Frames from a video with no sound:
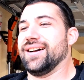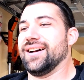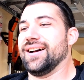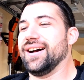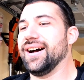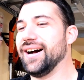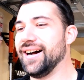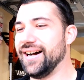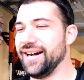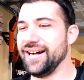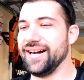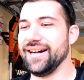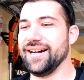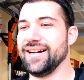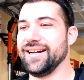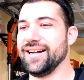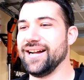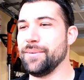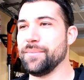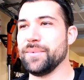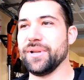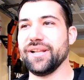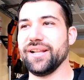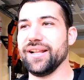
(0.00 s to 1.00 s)

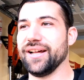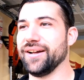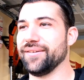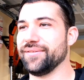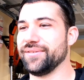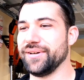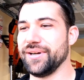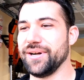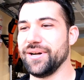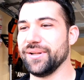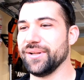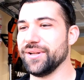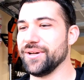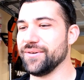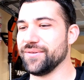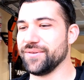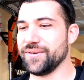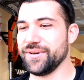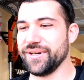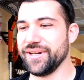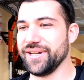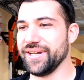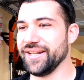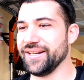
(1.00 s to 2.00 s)
I'm in love all
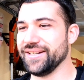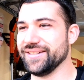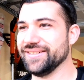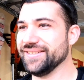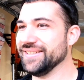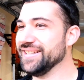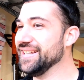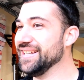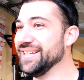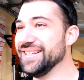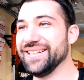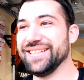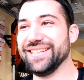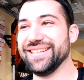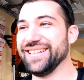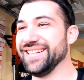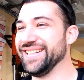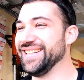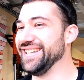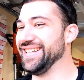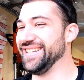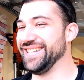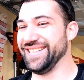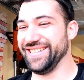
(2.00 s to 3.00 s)
over again.
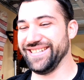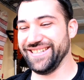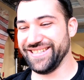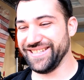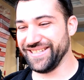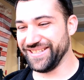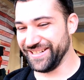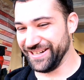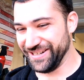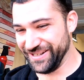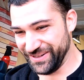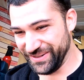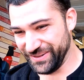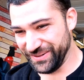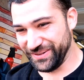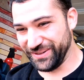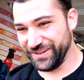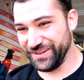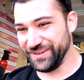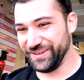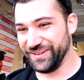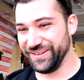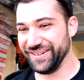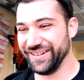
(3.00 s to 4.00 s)
It's so
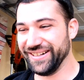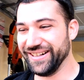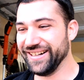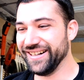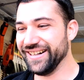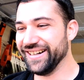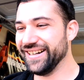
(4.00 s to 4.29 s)
cool.